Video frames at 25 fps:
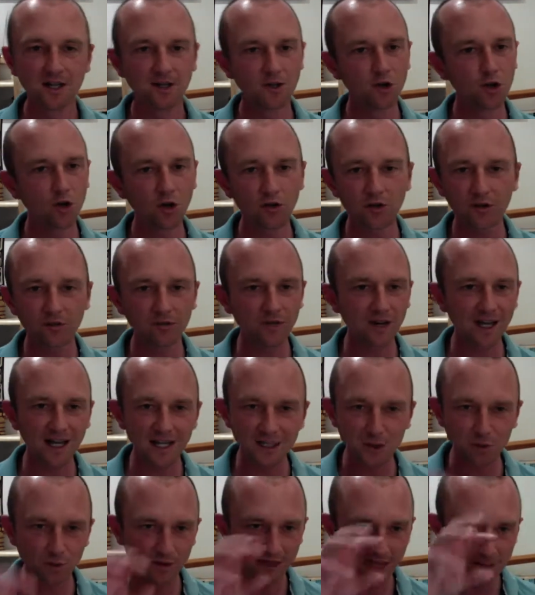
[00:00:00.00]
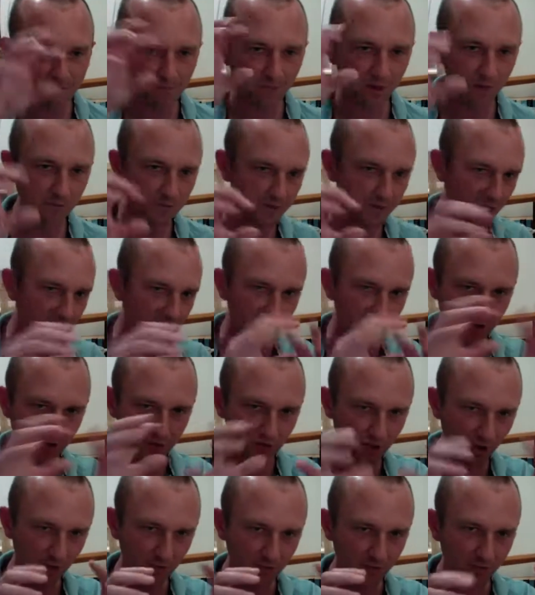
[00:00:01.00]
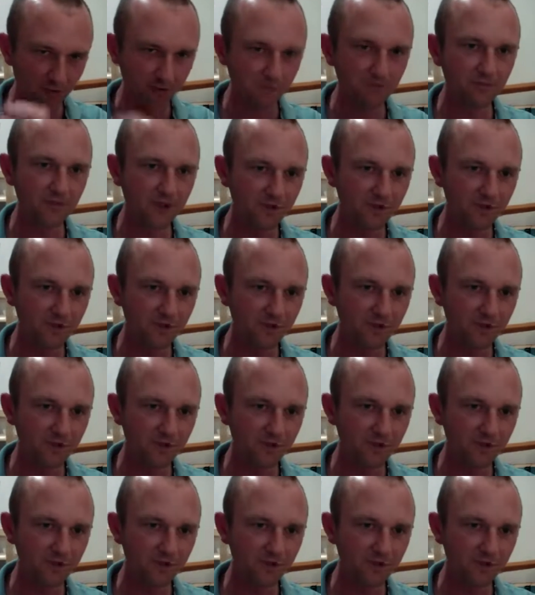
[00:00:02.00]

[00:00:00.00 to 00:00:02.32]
Not the flags with emblems over the top of them.